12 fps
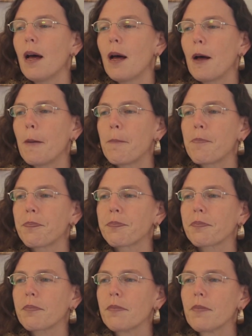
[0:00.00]

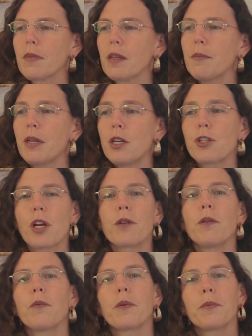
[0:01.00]
But in
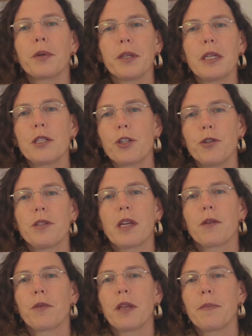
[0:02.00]
general, we're really choosy
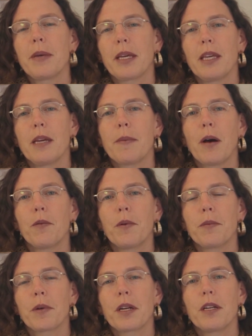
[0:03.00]
and really picky about
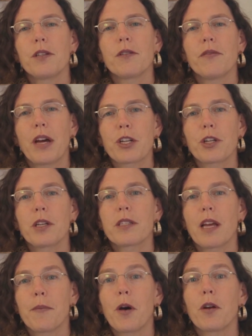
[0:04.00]
when we're going to do a vaginal
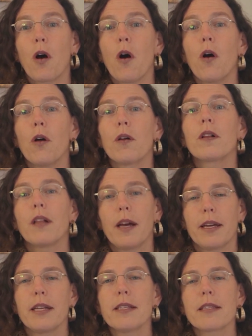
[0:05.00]
exam on all
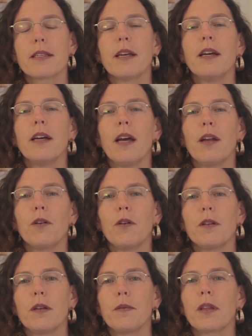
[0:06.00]
clients, and
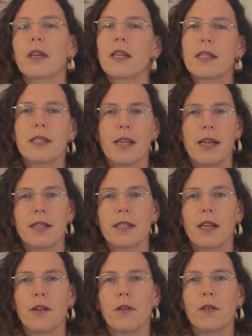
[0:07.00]
only with
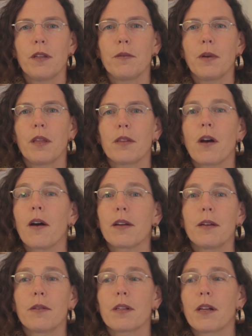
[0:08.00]
consent and only with
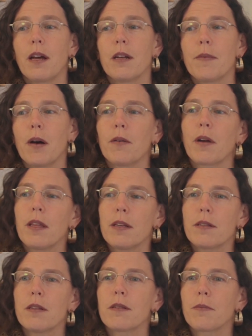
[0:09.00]
talking with the client about, okay,
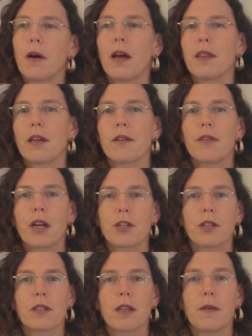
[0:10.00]
this is why I think a
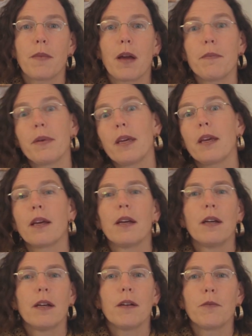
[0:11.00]
vaginal exam might be
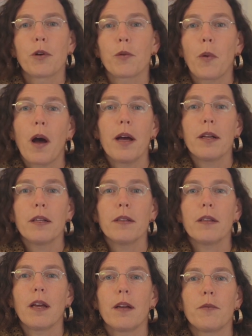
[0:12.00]

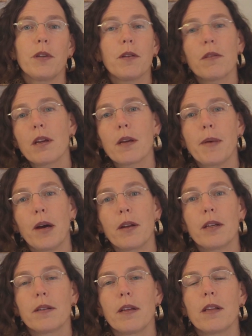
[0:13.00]
worthwhile, and what do you think about
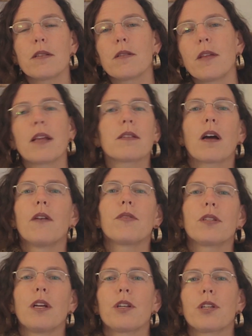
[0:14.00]
it? And so that's a
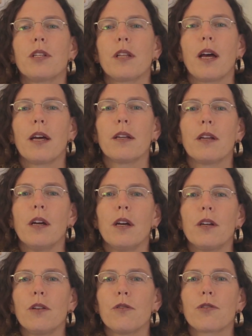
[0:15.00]
conversation that
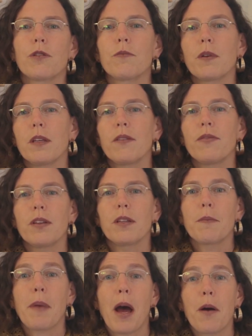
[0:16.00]
you should really feel
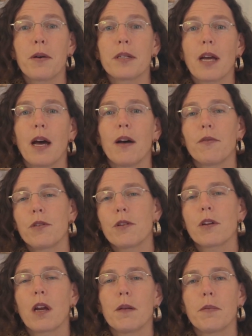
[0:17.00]
empowered to have with
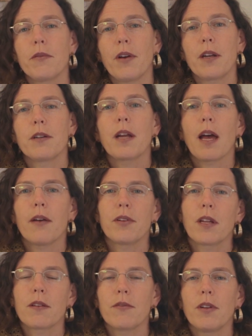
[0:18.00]
your care provider. And I have
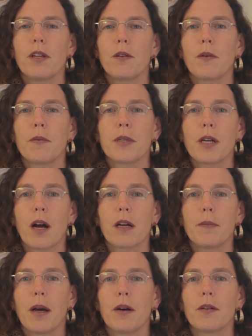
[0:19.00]
another video where we talk
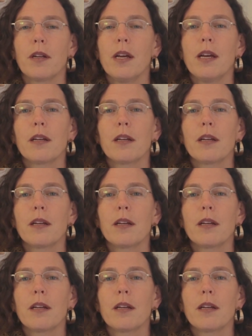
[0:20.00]
about